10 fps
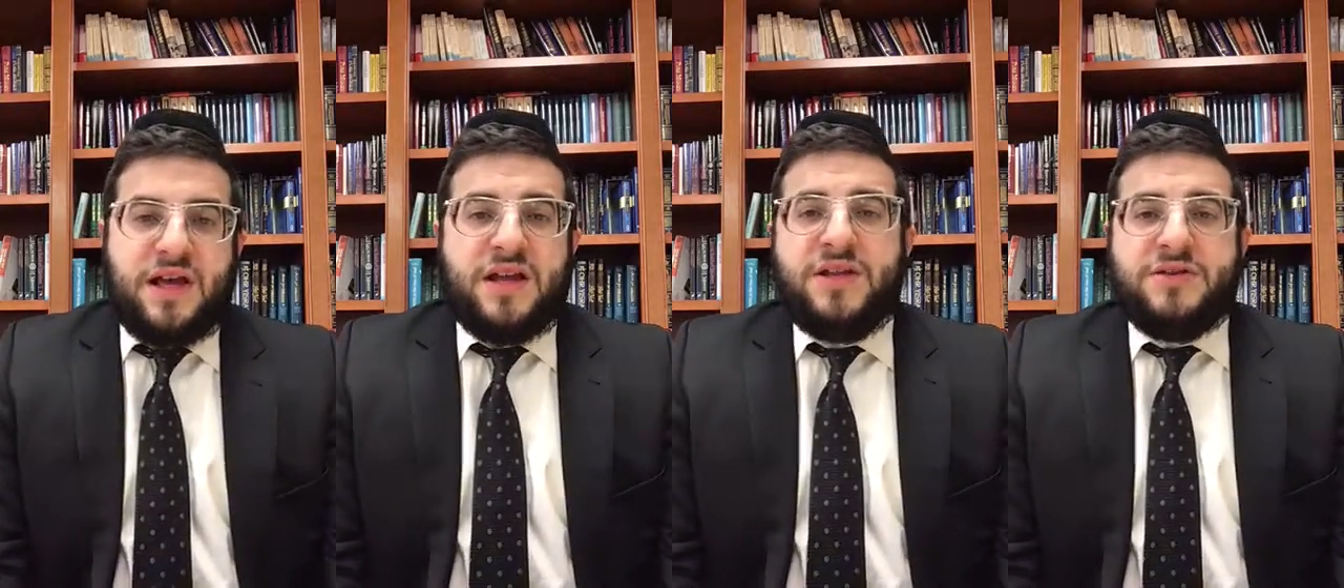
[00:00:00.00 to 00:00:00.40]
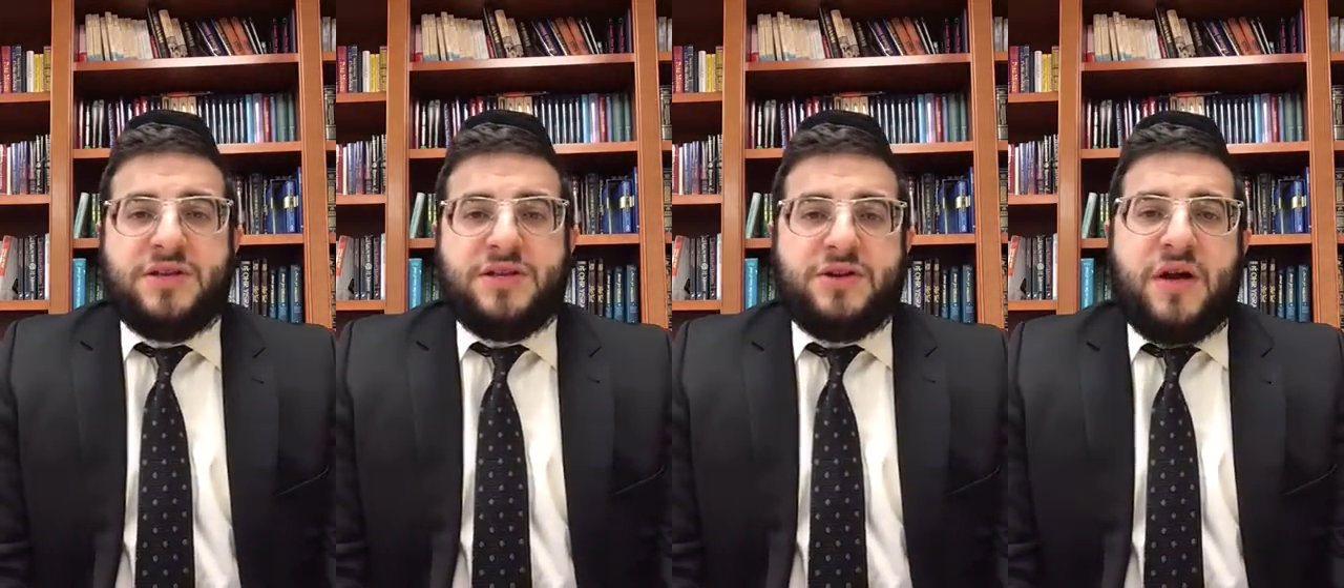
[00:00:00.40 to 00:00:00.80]
And
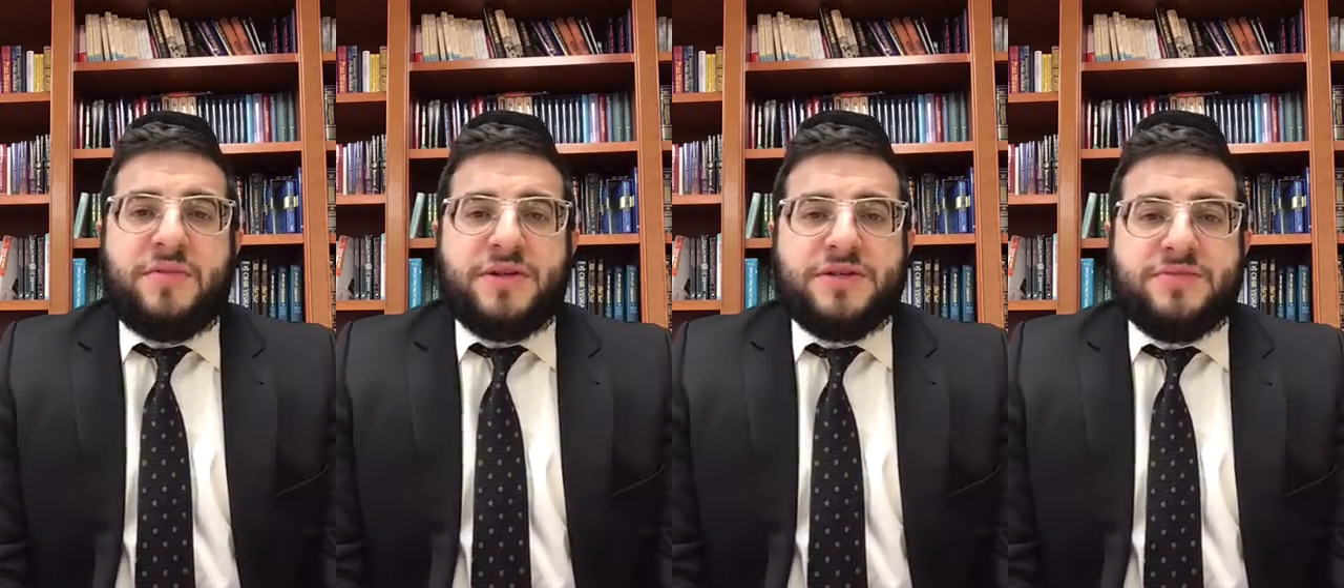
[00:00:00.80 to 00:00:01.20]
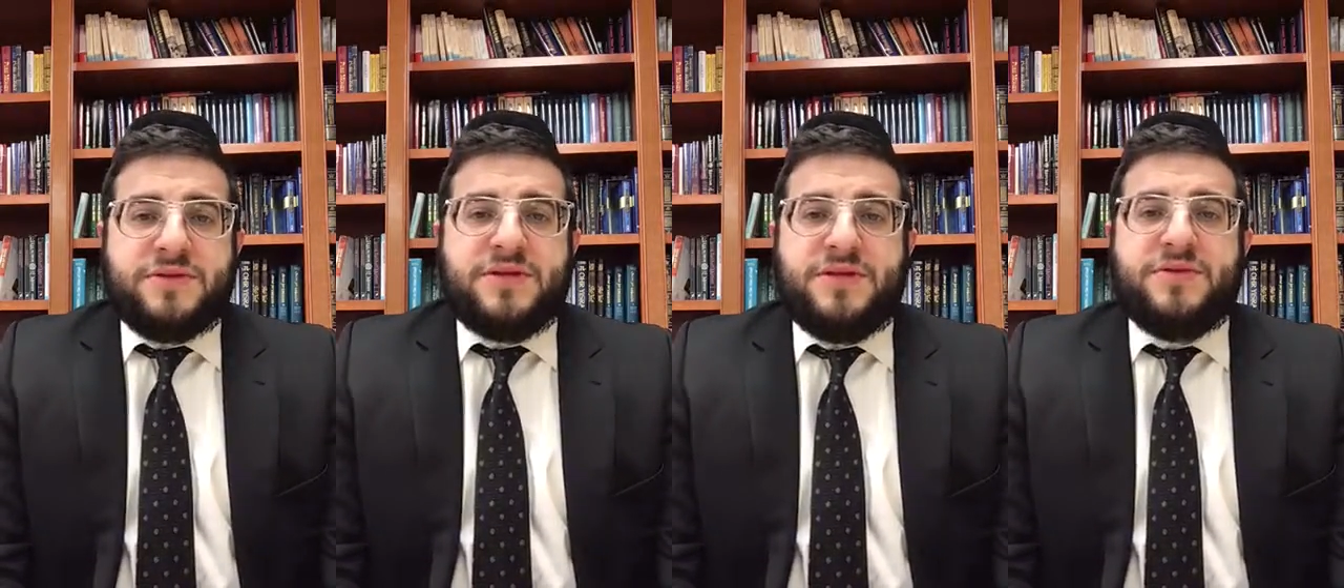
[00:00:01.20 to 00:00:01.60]
usually tribalism
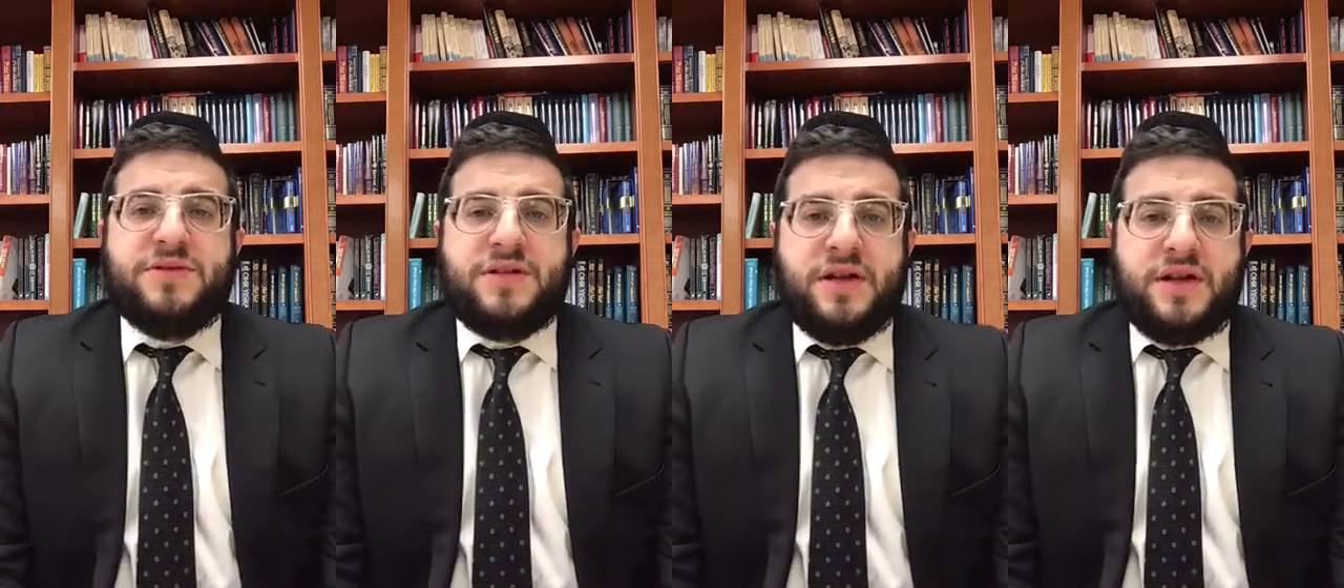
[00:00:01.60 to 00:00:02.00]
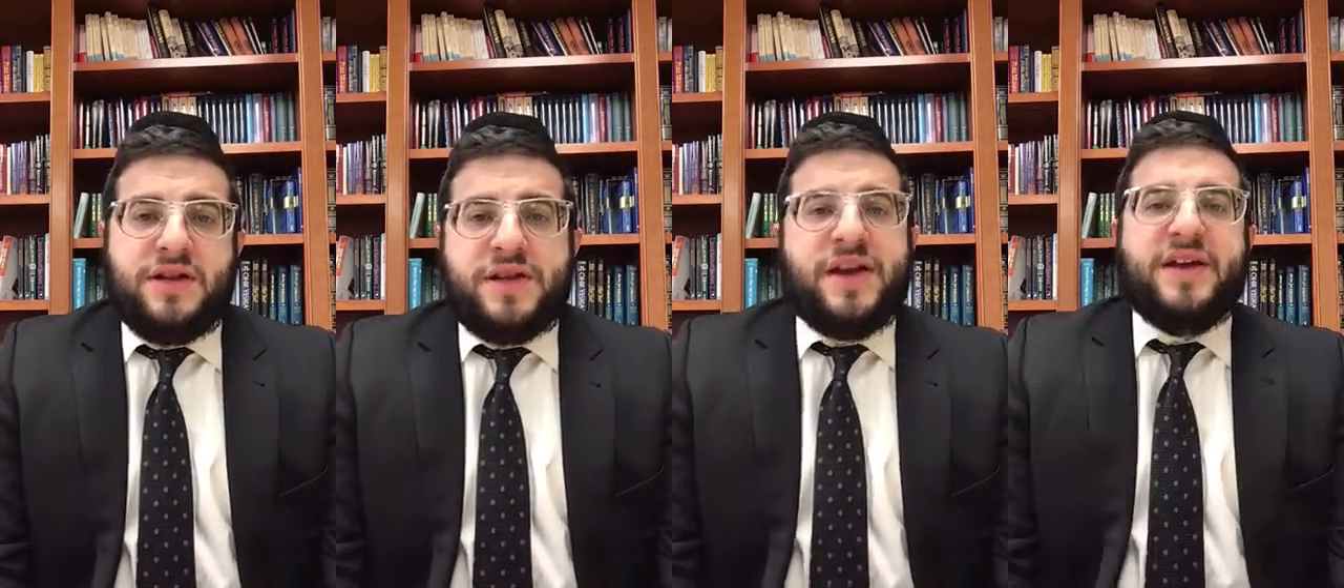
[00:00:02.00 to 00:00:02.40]
is used in a
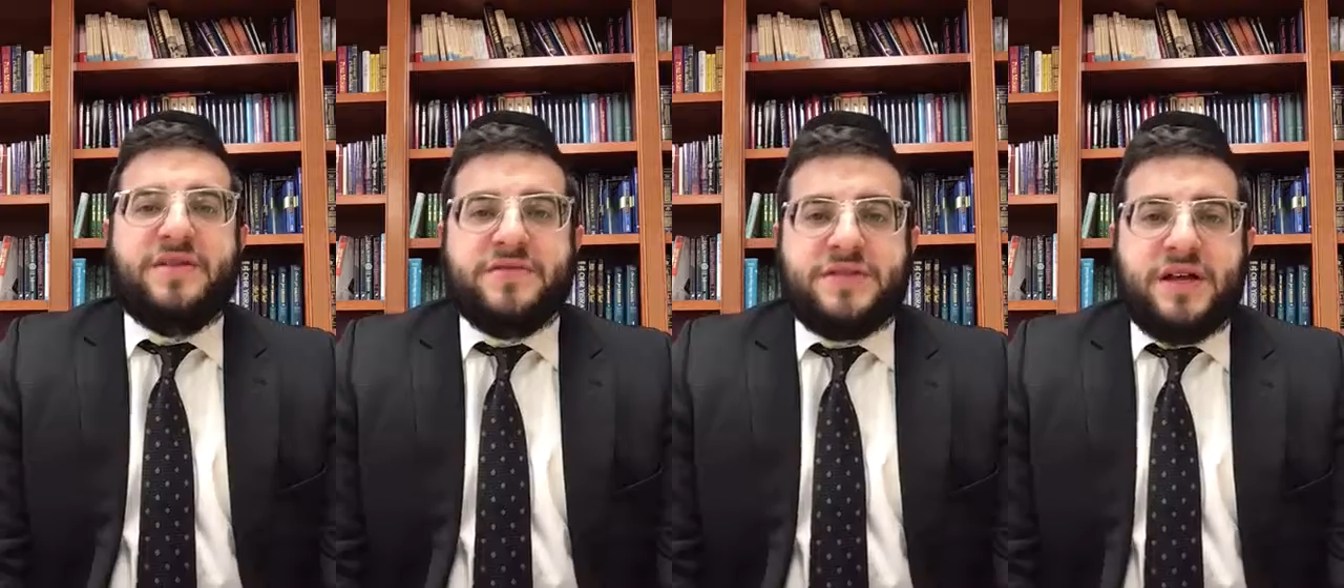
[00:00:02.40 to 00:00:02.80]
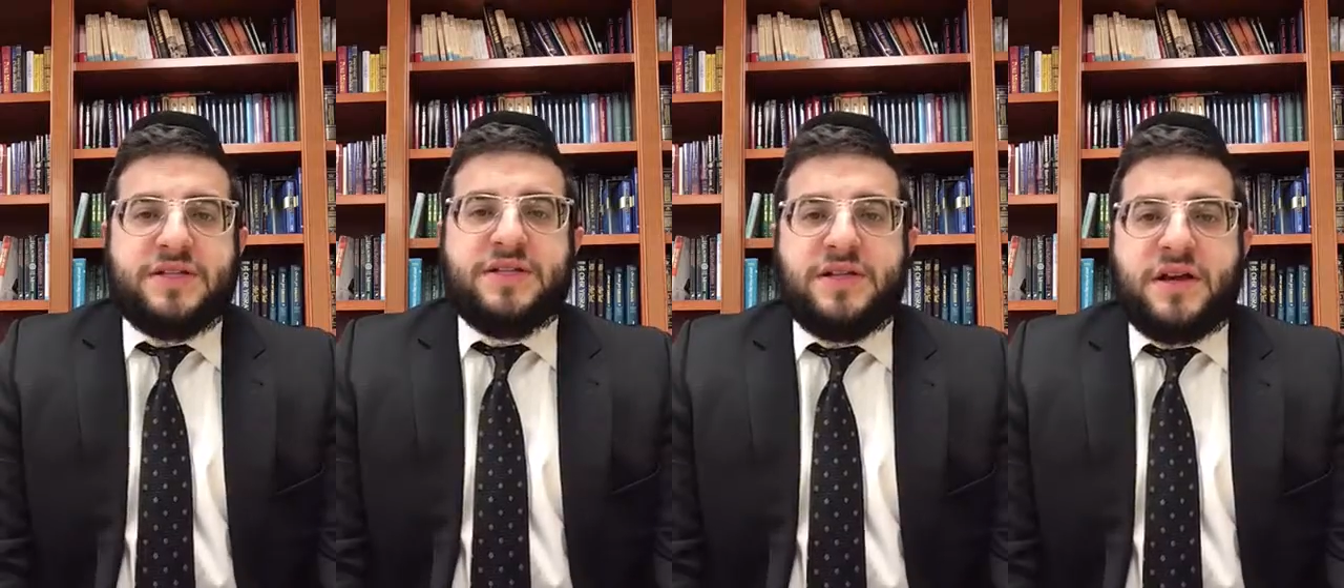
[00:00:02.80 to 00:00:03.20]
negative
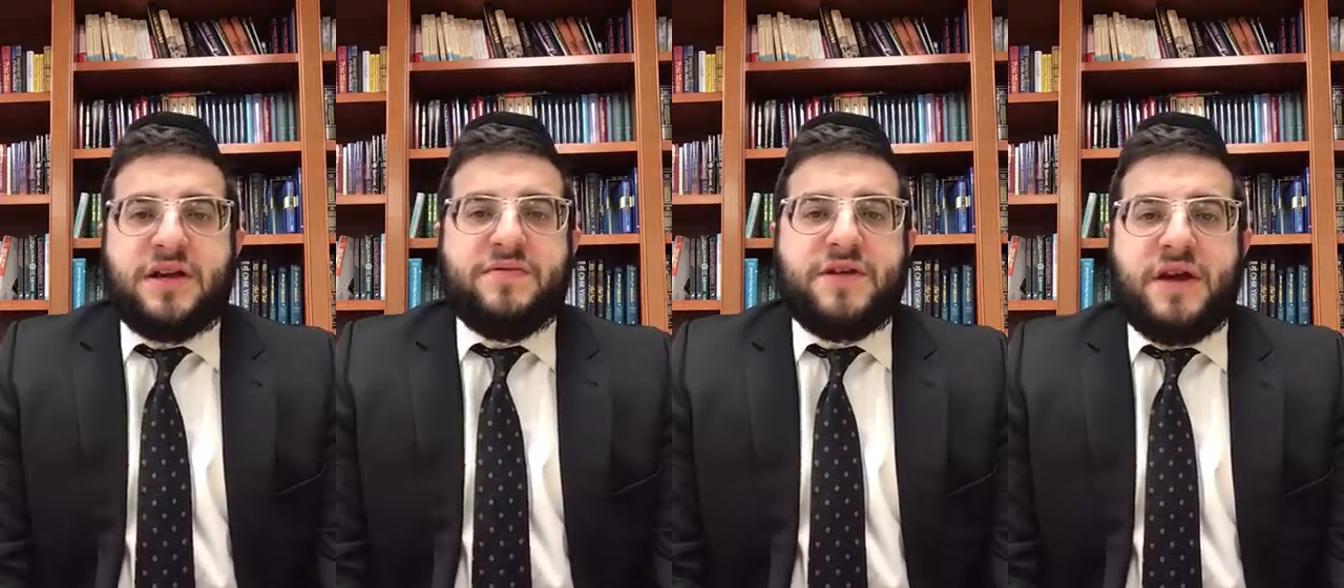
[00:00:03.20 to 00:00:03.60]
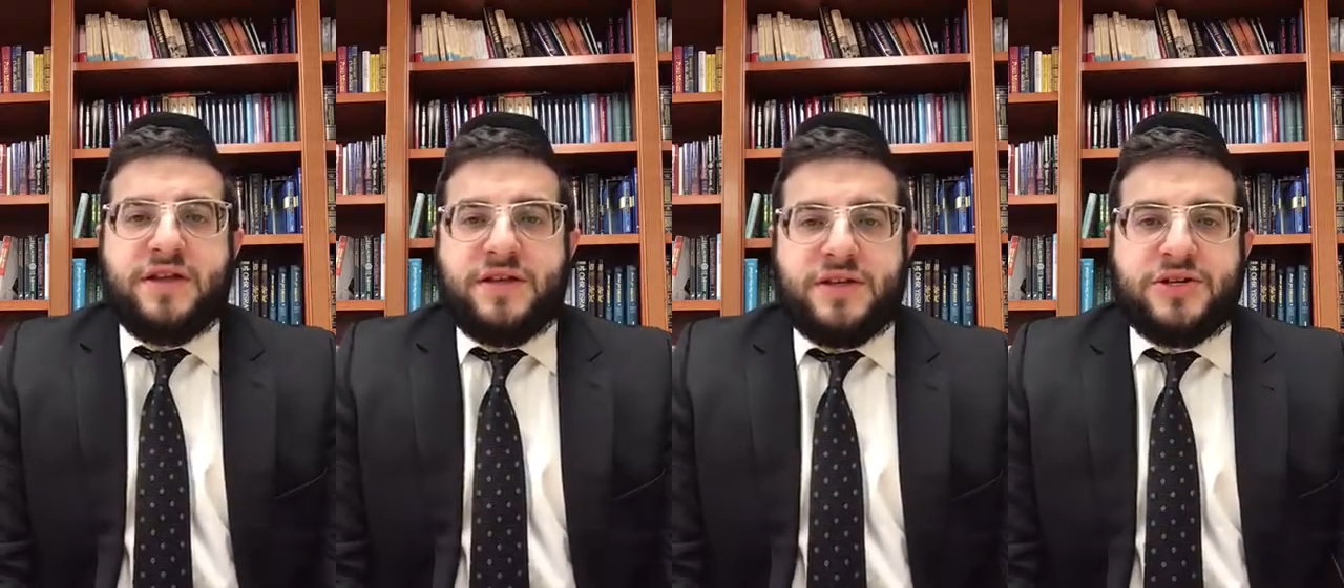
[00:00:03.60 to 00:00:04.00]
sense, a negative
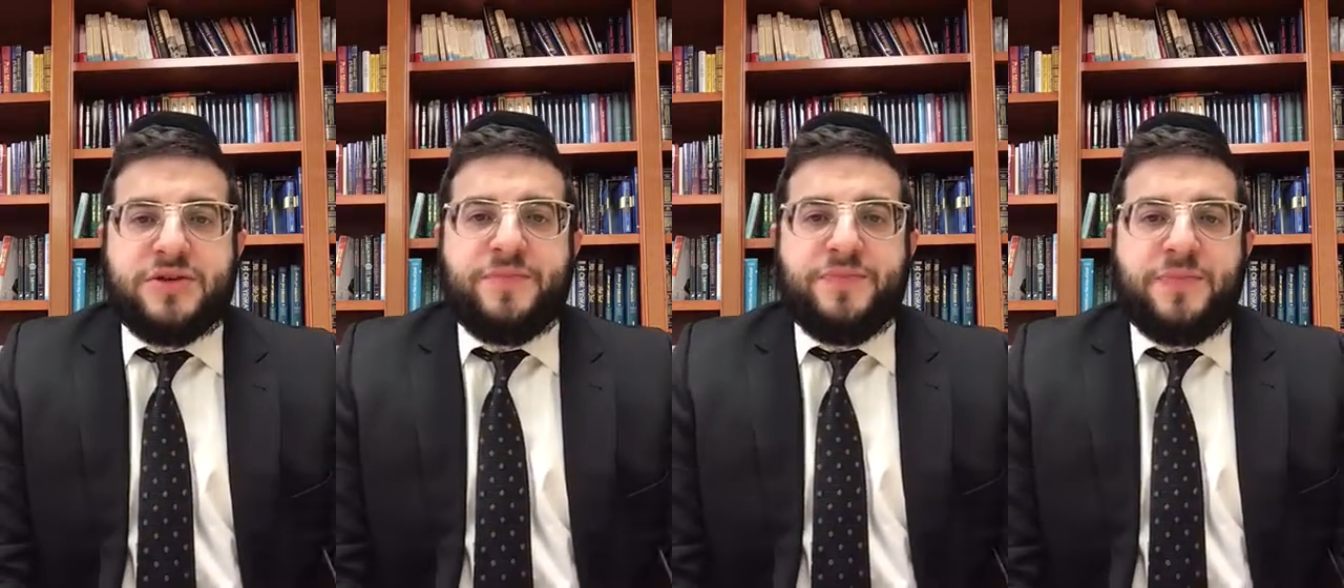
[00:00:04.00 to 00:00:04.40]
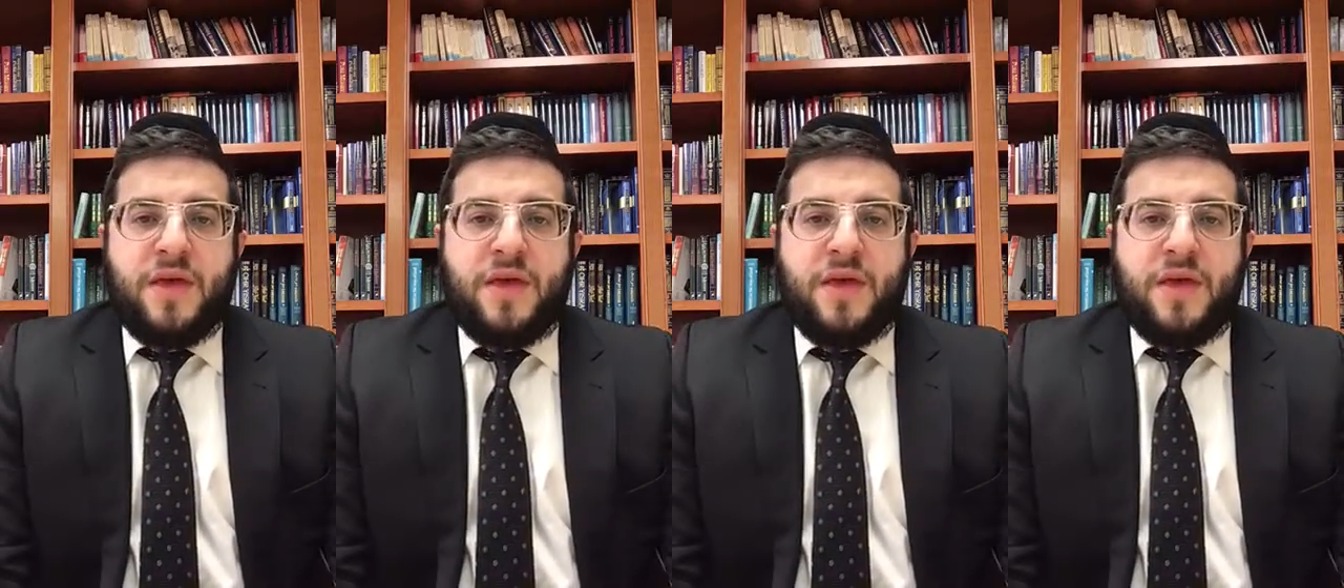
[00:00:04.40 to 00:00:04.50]
connotation.